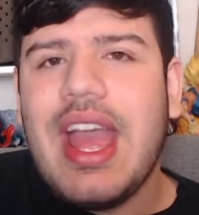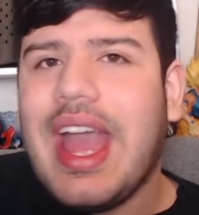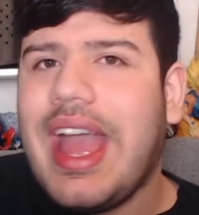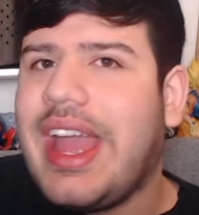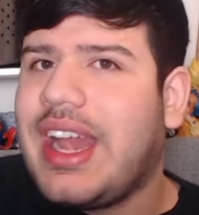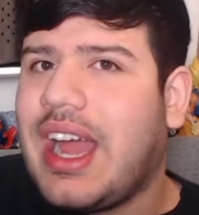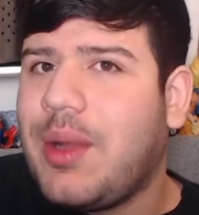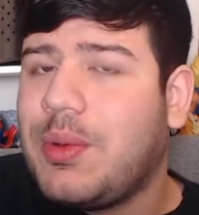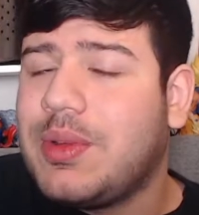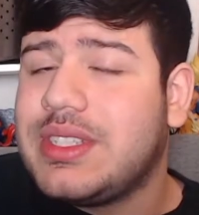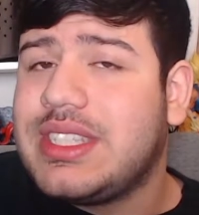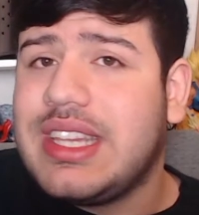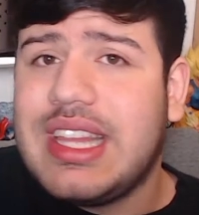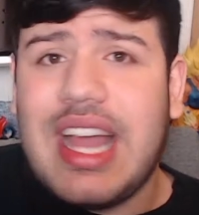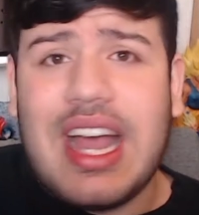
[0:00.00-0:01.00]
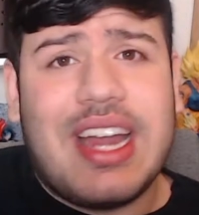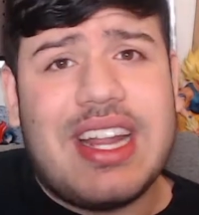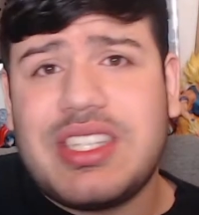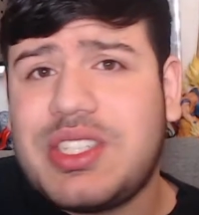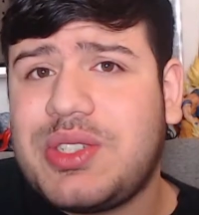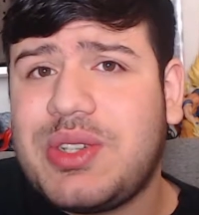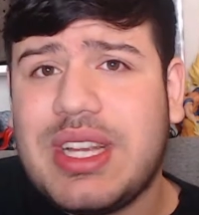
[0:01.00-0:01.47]
and I was not
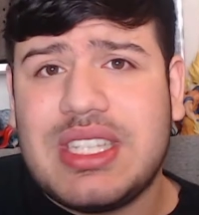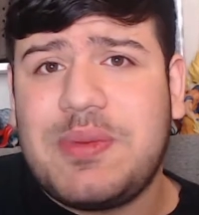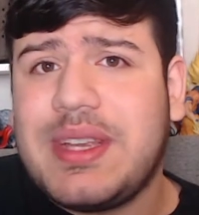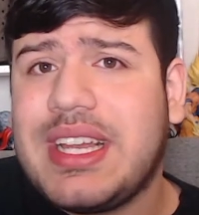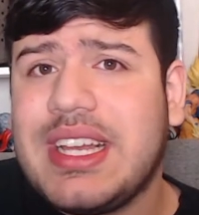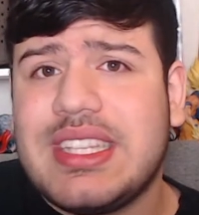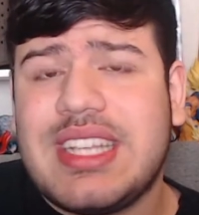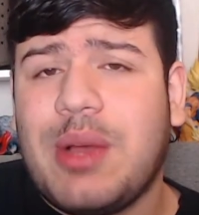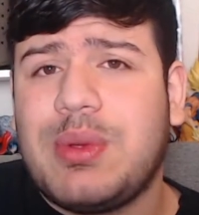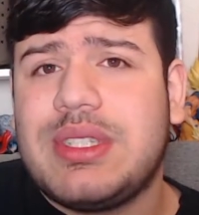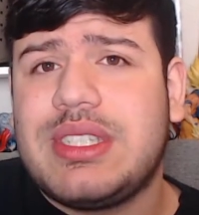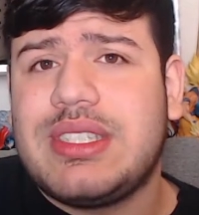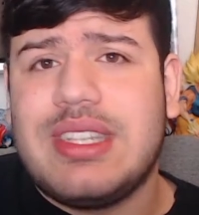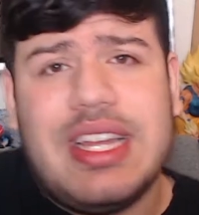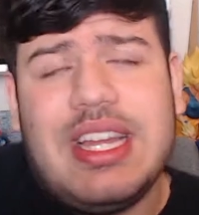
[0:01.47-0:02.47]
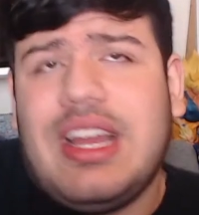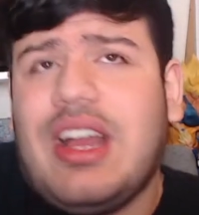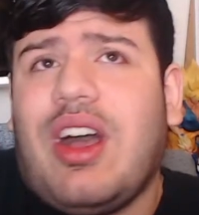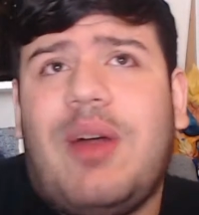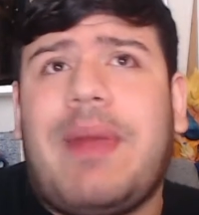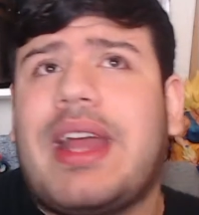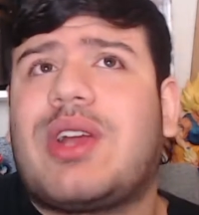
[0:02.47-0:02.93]
as stressed because I was
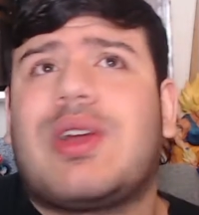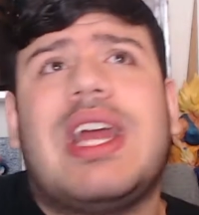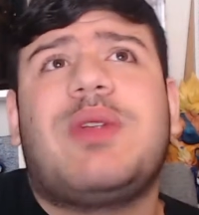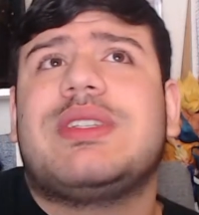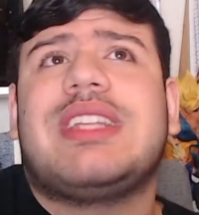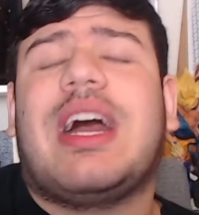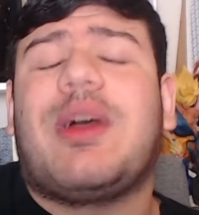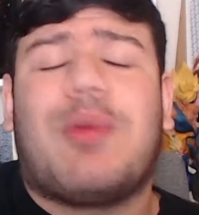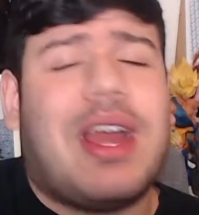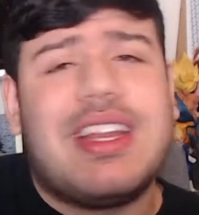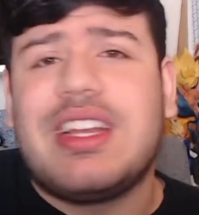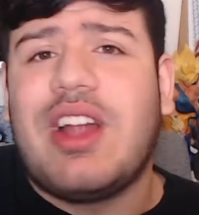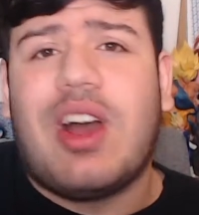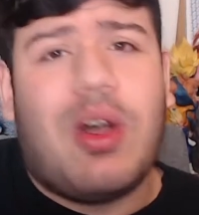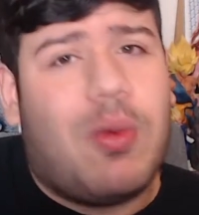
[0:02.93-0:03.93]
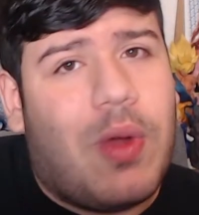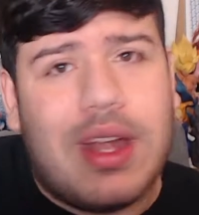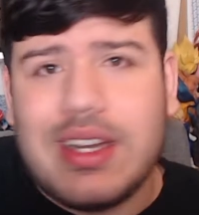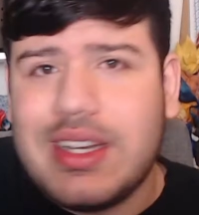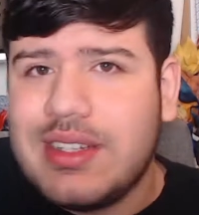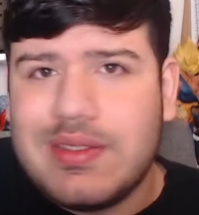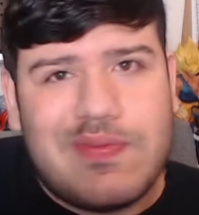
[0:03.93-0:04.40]
my grade was not right in all
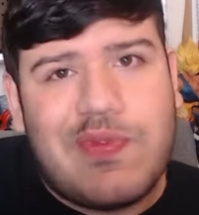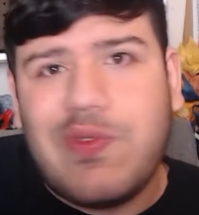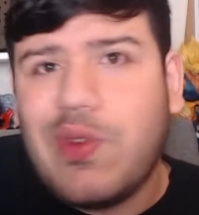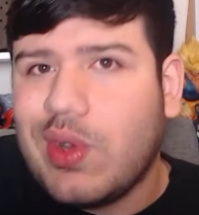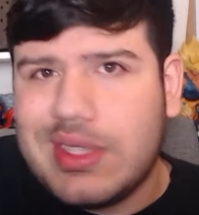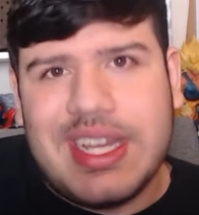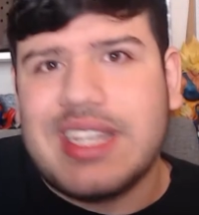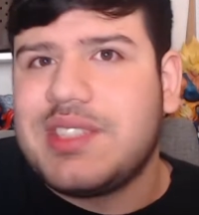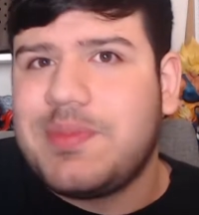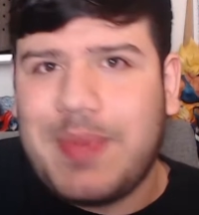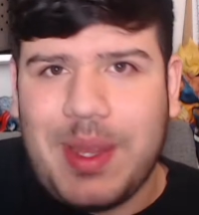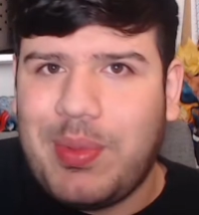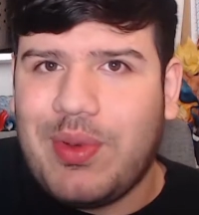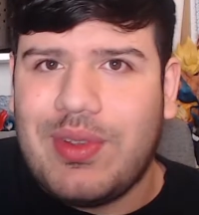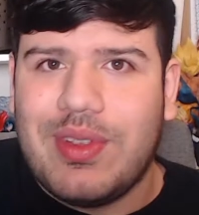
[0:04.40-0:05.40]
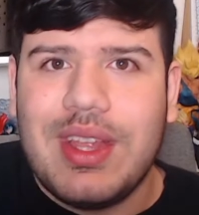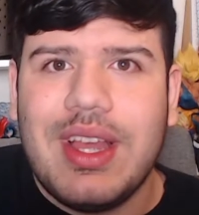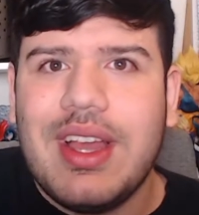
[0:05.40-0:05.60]
one full test people.